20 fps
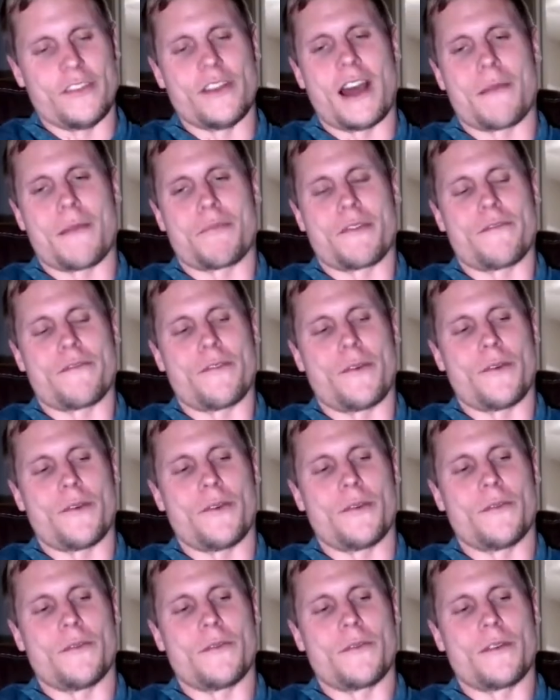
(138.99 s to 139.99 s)
not
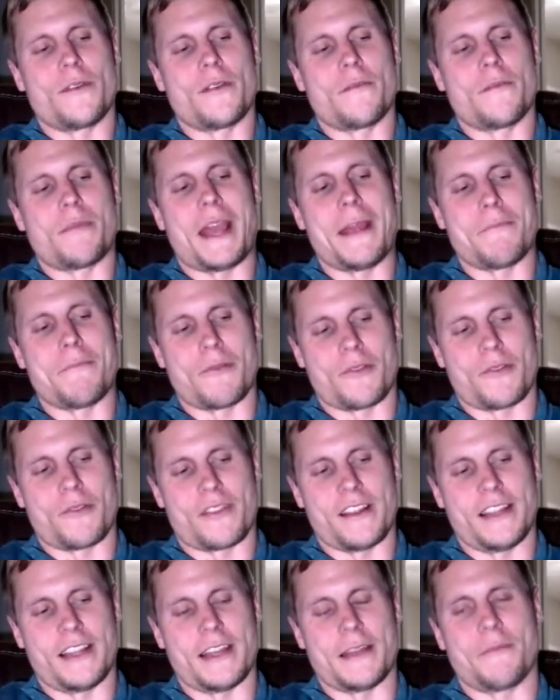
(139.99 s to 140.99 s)
prefer paper
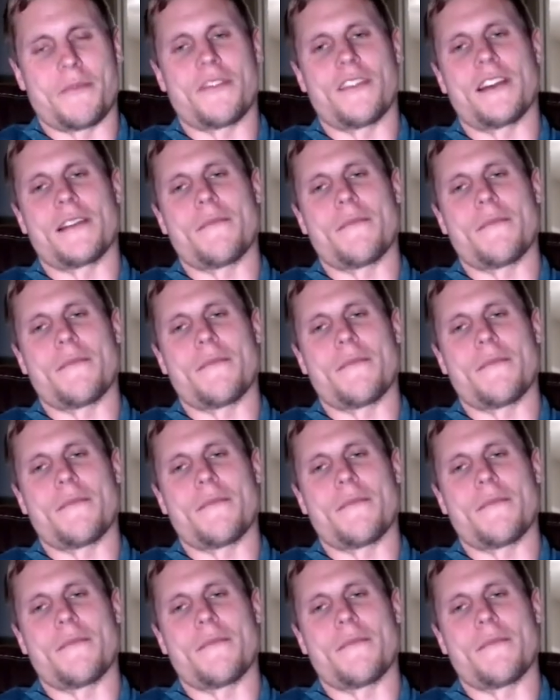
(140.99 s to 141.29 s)
thin lips.